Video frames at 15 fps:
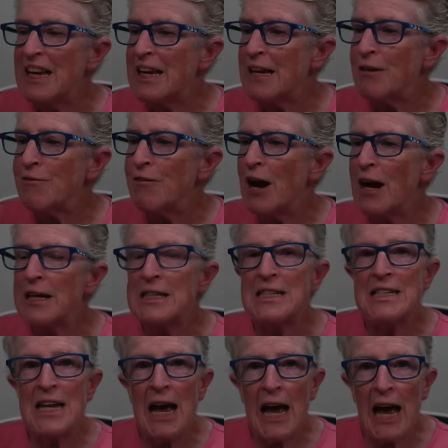If I
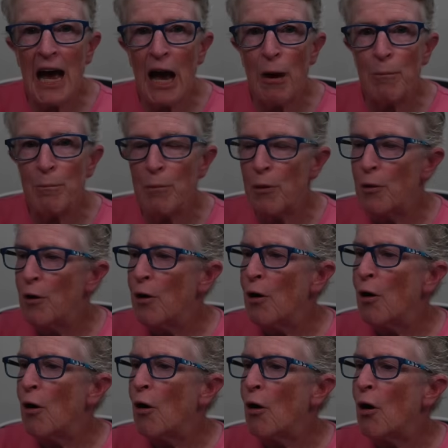tap
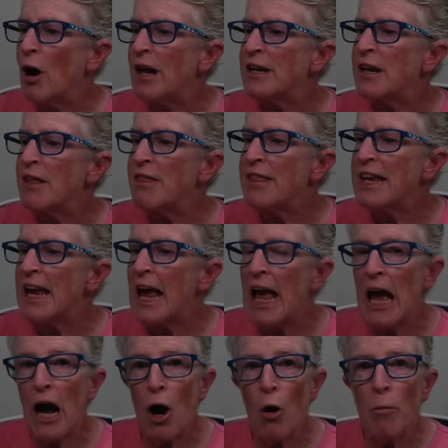on the
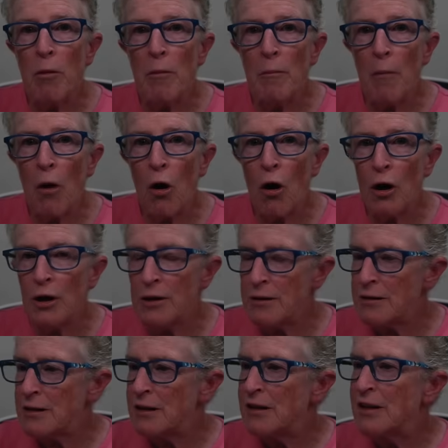album art,
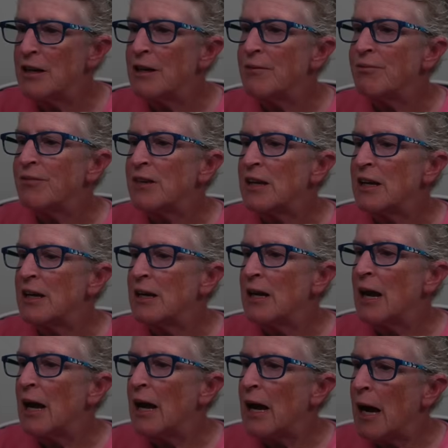
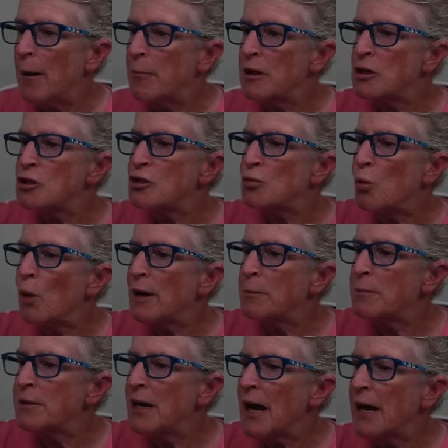I'm going to
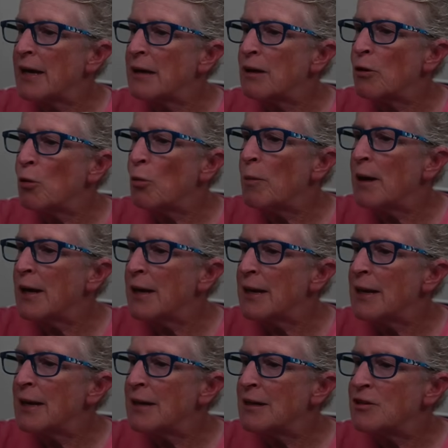swipe down a little bit
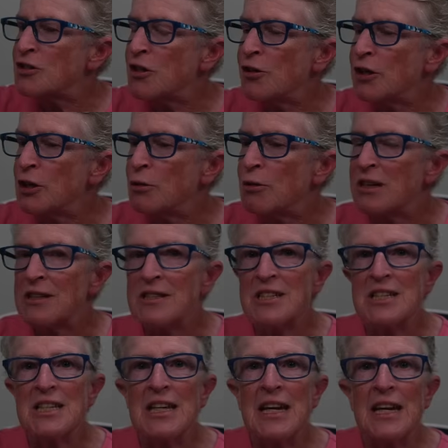so that you can
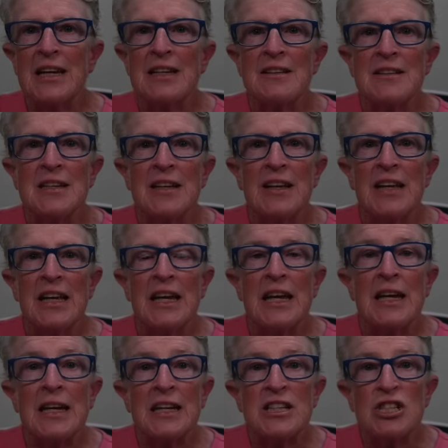see it.
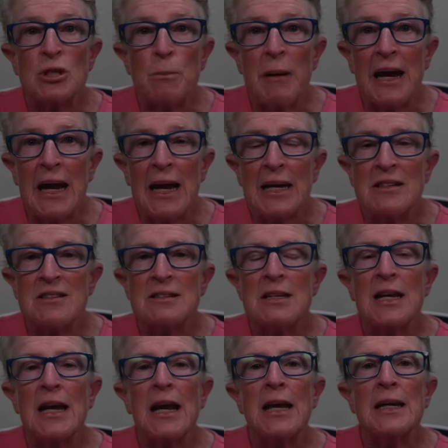It expands
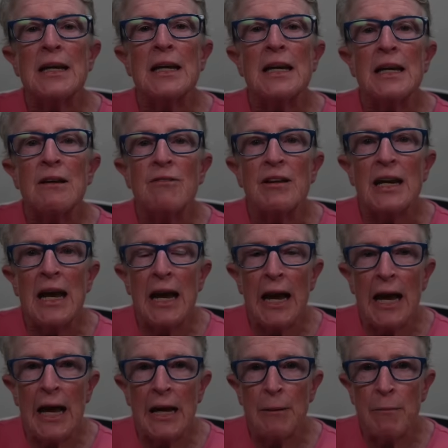and even
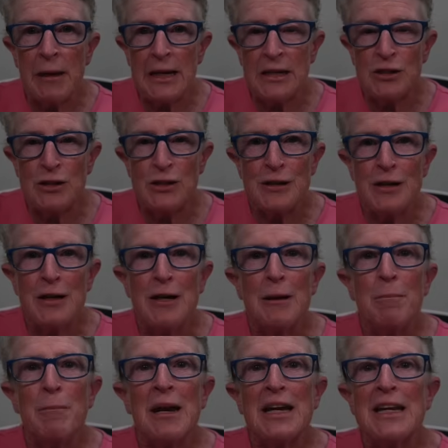animates
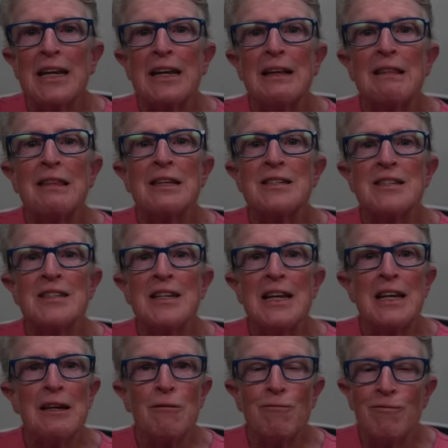making
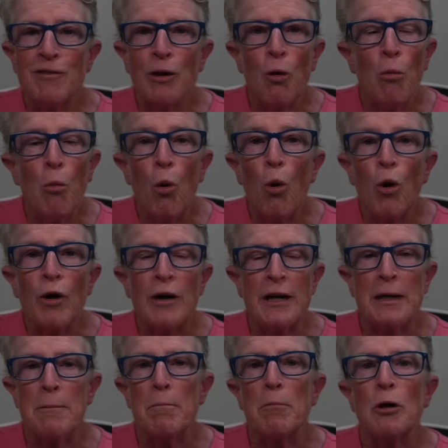listening feel more
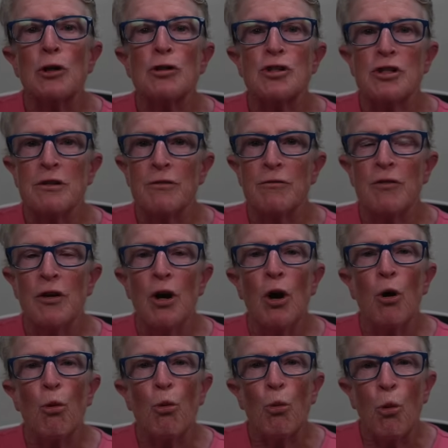immersive.
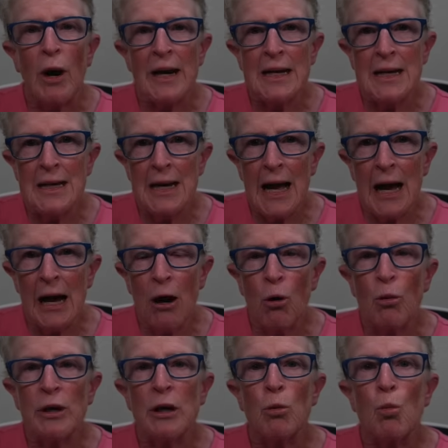Right
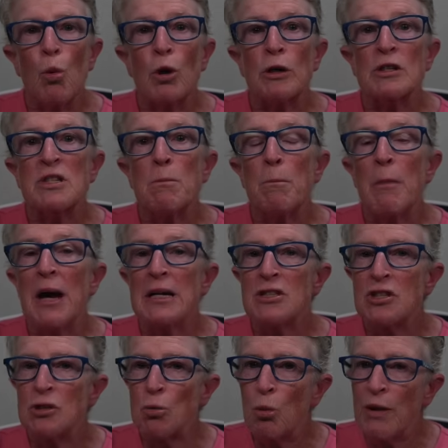now, it works
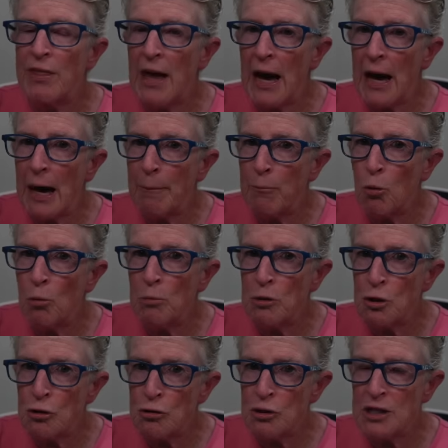best with Apple
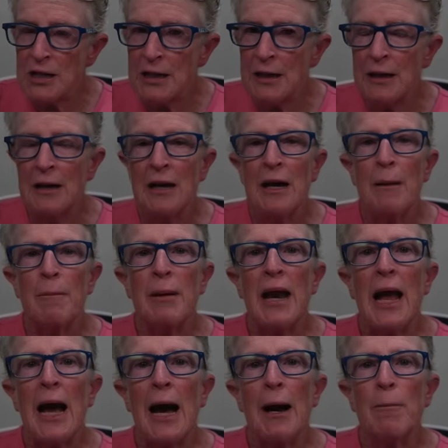Music,
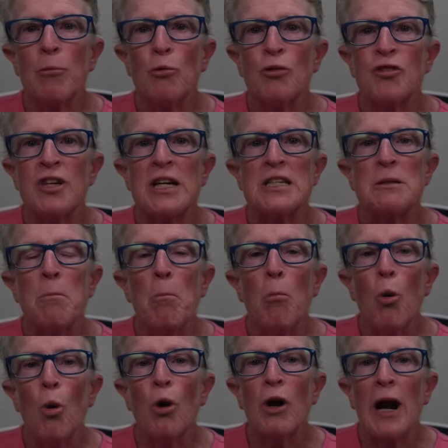but Apple says
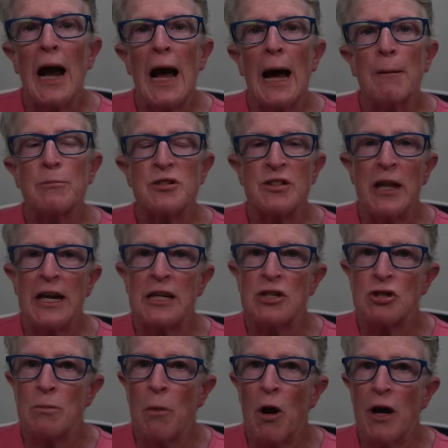more apps like
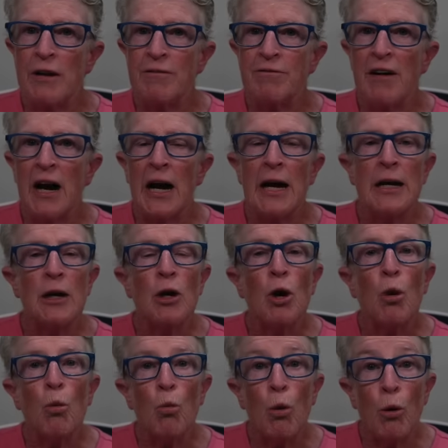Spotify
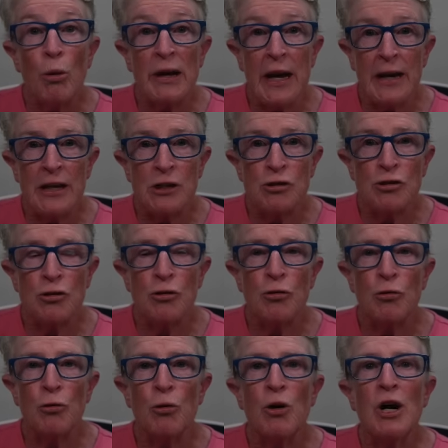will get it
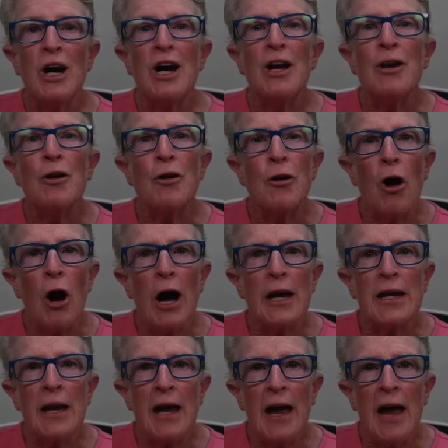too.
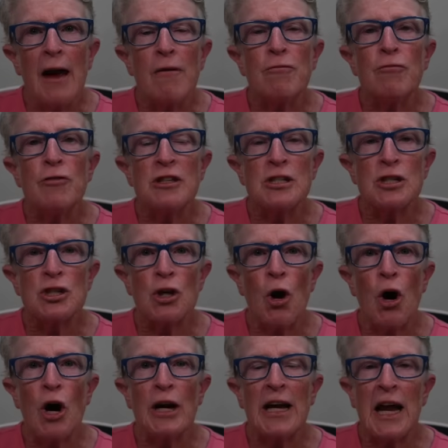Not every
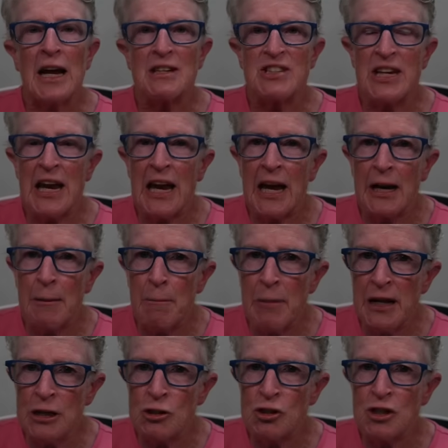song has
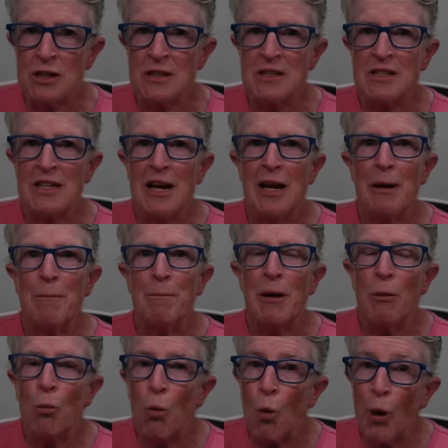animations,
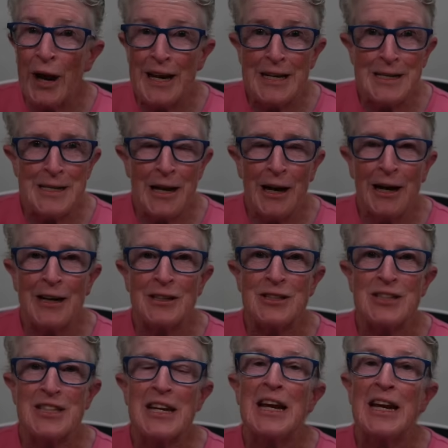but when it
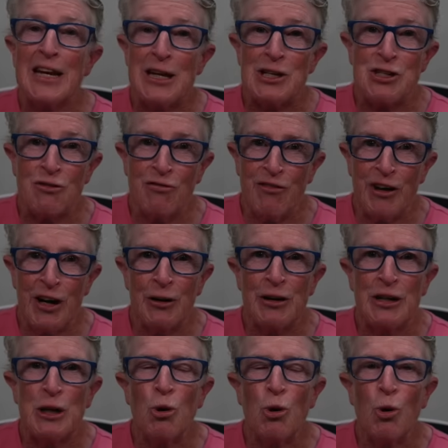does, it's
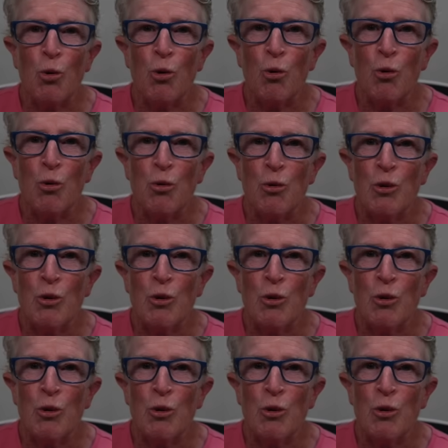very cool.